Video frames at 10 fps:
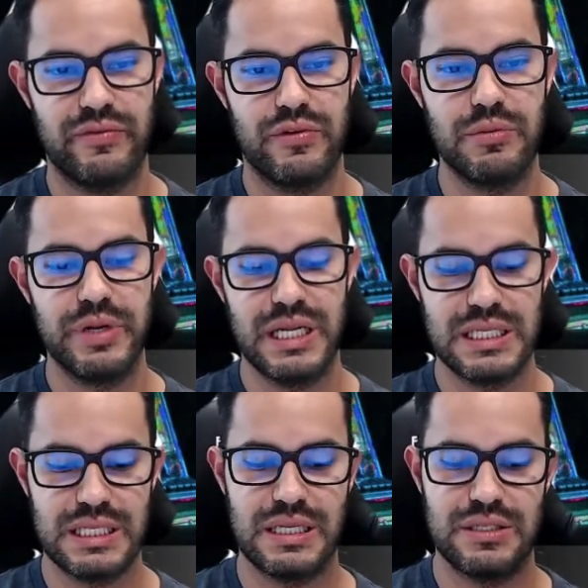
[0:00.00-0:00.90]

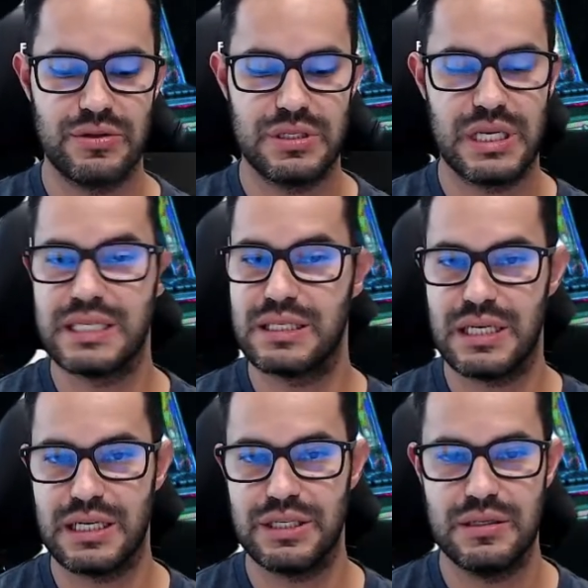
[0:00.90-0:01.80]
Kubernetes clusters as a
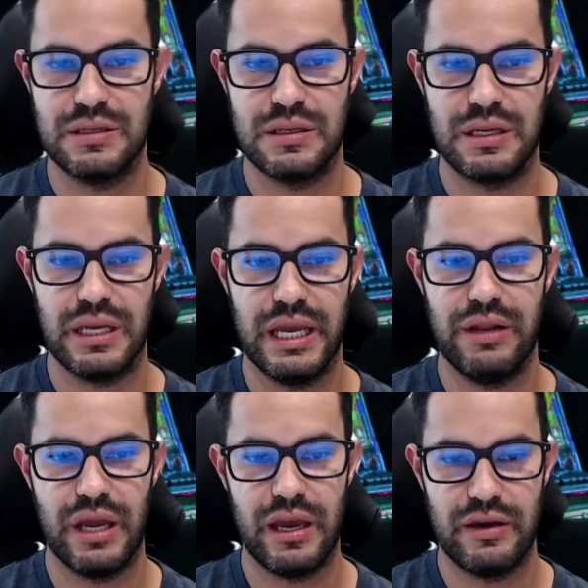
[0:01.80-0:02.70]
section, and
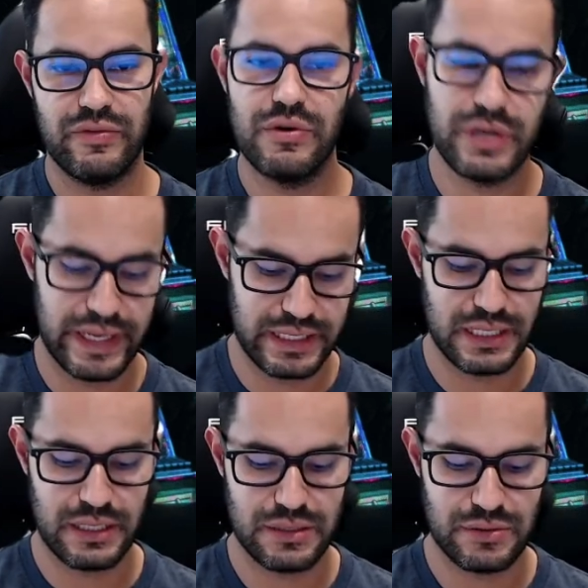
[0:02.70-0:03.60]
you have connecting
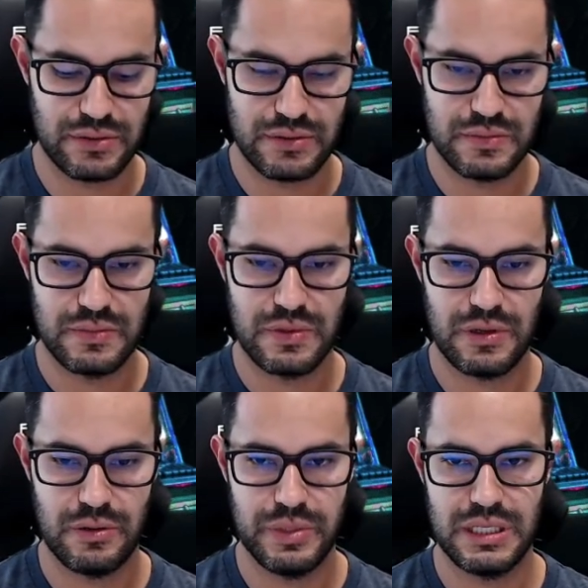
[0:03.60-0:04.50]
clusters.
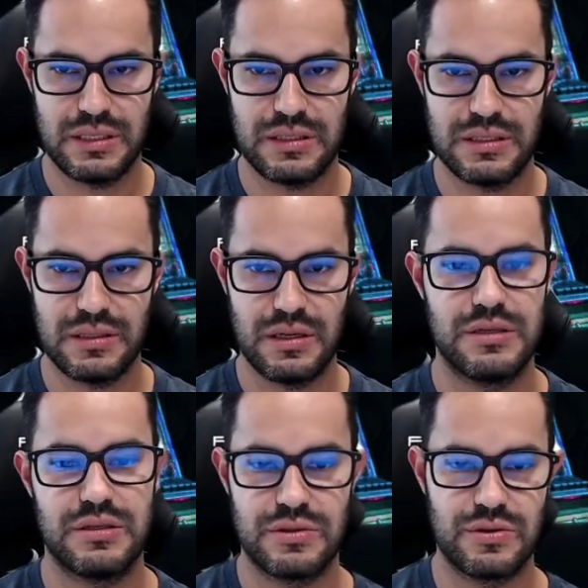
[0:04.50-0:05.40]
I'll make this
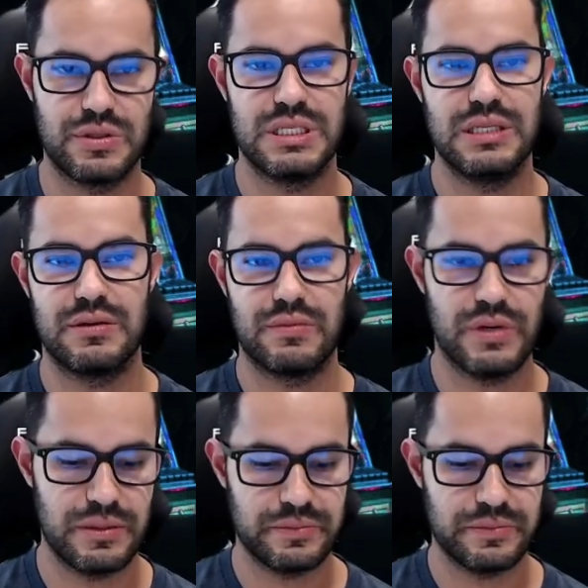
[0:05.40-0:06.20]
larger so it's easier, right?